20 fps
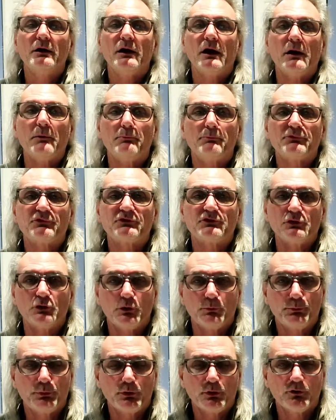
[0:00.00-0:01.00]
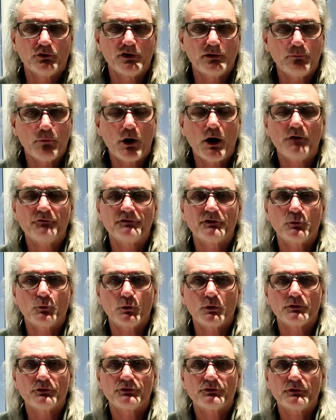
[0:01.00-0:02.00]
and still pulled them off at
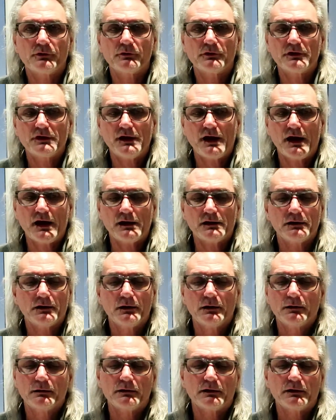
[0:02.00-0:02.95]
138,